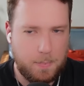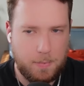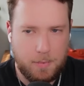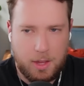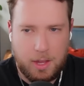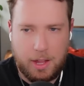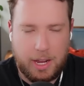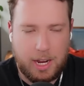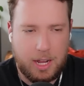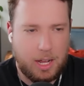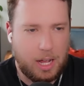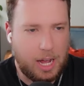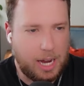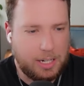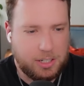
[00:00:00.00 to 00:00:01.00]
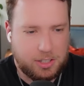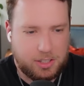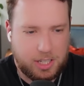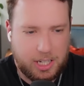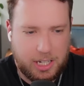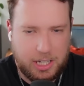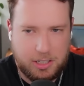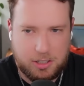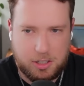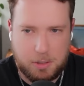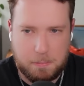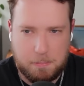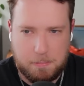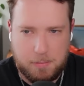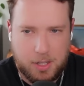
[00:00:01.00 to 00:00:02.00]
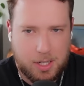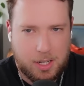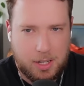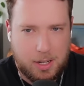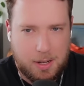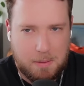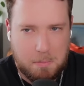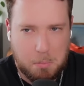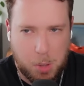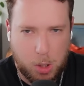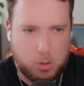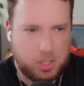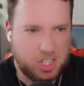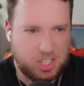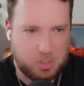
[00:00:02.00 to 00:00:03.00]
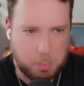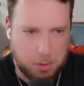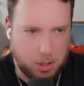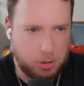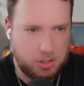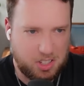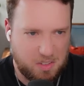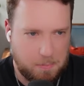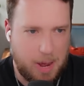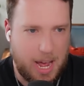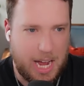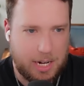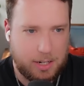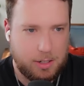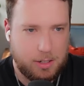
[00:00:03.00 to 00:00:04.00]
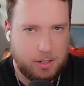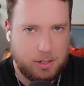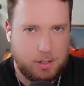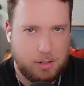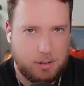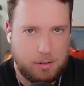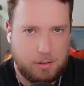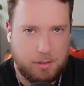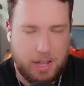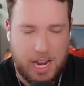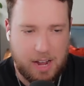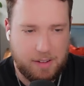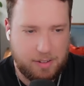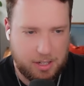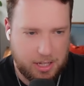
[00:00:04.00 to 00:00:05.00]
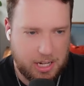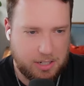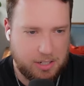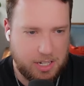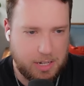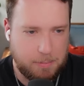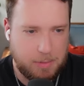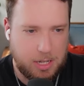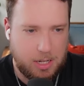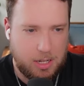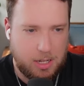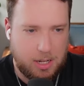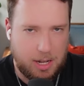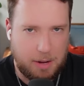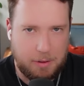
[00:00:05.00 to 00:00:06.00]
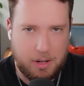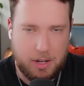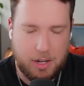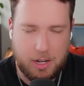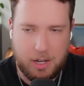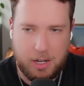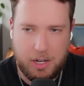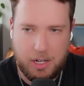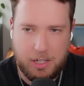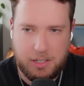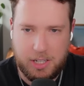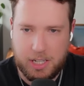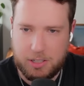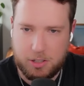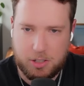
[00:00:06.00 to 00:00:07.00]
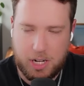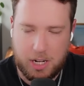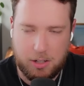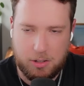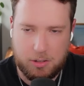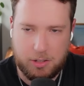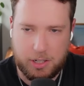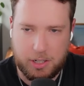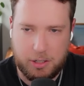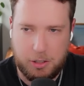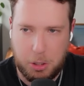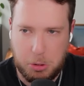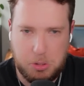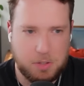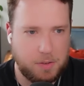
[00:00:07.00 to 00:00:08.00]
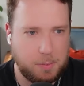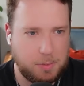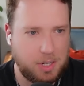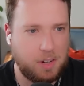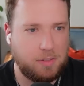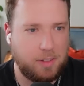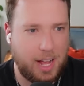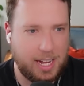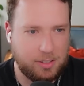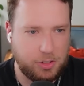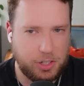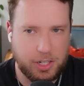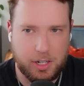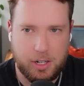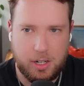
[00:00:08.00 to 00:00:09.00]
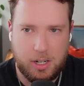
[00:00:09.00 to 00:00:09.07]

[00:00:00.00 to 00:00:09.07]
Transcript: Like, I just think he's the most explosive back they have on that team. I mean, ETN just kind of looked like a ghost of himself last year.